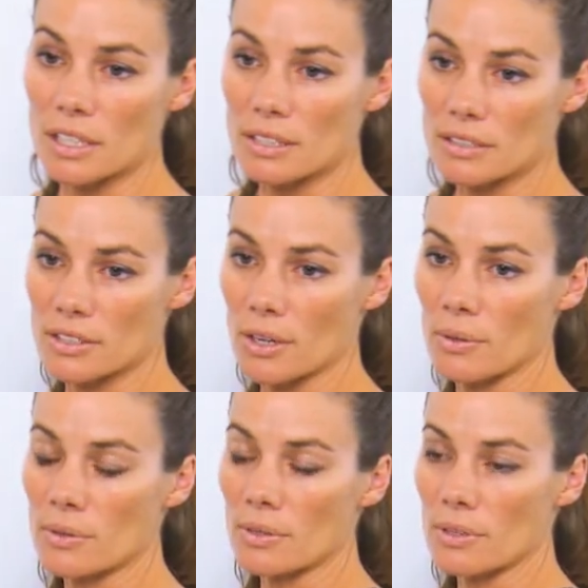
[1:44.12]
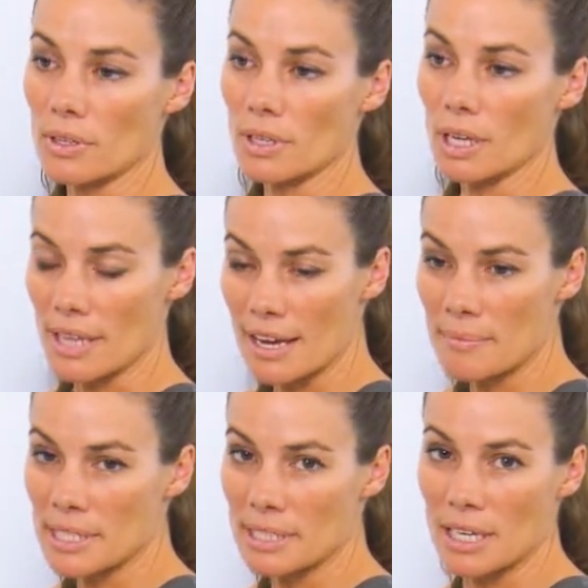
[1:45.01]
So
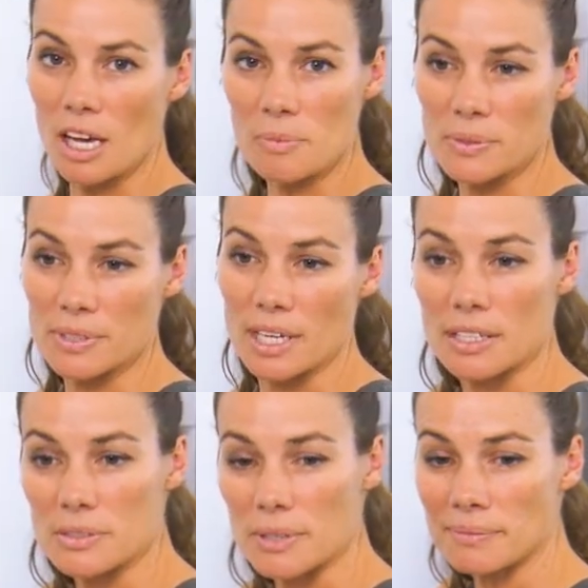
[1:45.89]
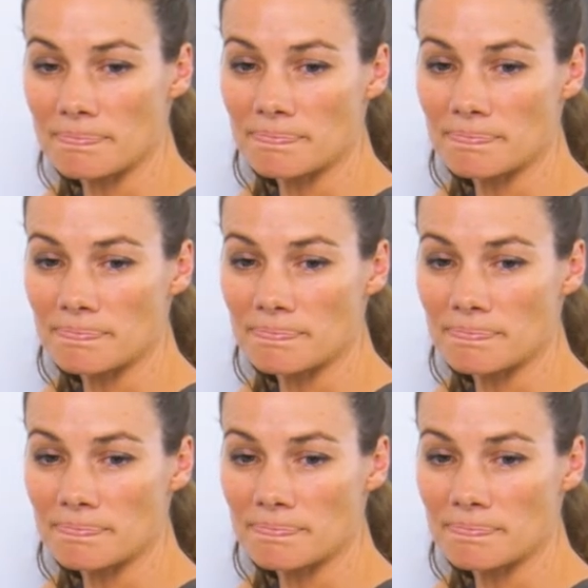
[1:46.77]
alignment helps with that as well.